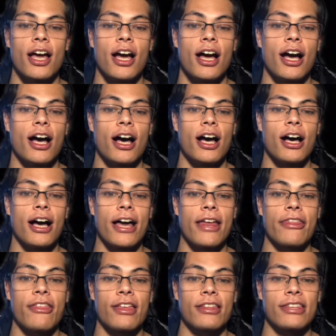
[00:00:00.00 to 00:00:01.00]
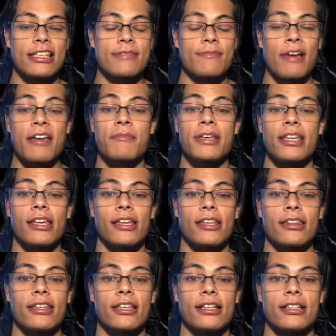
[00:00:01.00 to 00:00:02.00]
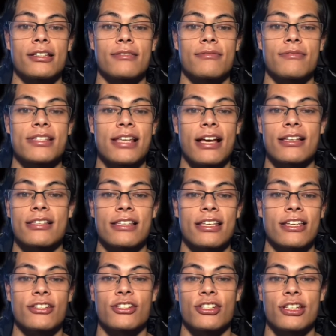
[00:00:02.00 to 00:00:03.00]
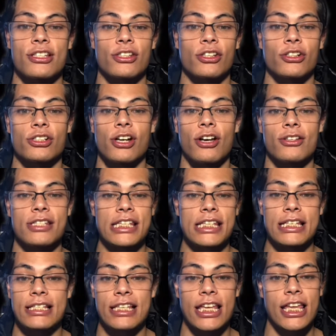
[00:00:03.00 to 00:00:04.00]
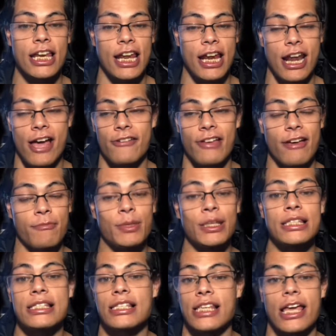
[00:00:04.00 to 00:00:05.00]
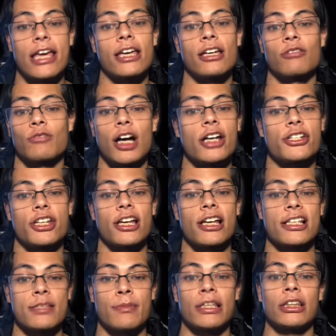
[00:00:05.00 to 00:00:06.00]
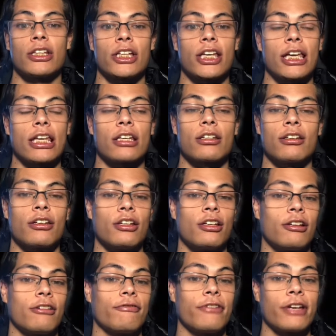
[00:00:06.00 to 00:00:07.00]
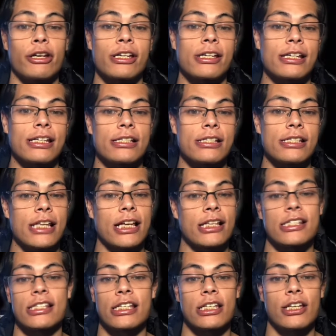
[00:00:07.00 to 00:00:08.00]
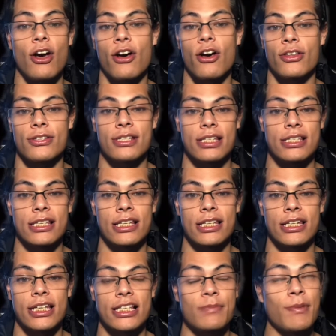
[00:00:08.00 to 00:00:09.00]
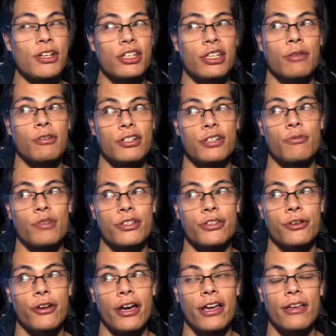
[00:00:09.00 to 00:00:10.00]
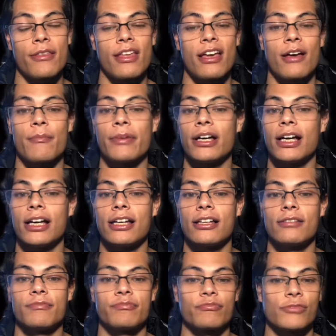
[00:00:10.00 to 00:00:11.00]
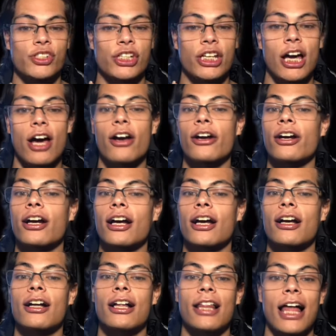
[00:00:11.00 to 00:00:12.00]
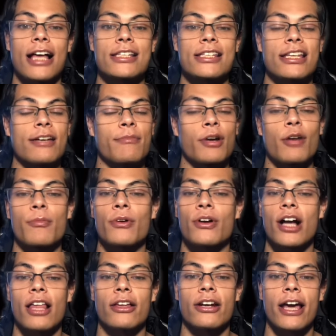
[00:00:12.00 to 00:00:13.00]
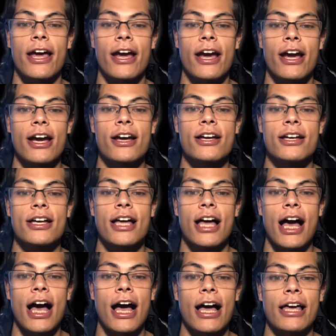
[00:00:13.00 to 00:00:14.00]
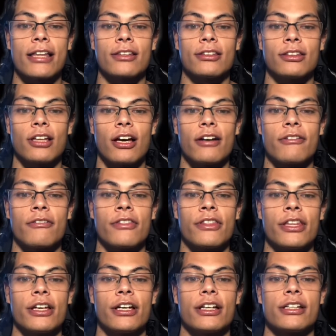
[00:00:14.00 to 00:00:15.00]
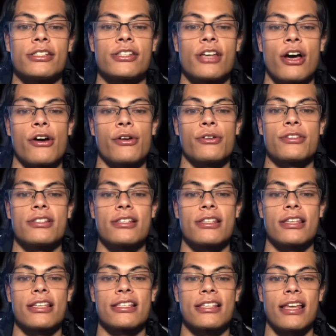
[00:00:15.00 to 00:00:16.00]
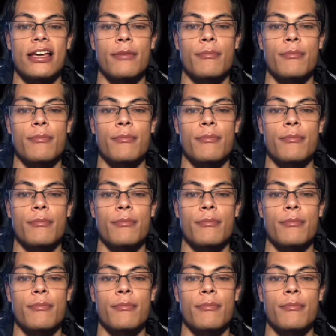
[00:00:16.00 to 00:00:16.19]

I think this might be the sexiest she's looked all season, and I have been saying Raja has been looking very sexy all season, especially when she wears gray. But she got her classic purple colored hair. I love the tones, this like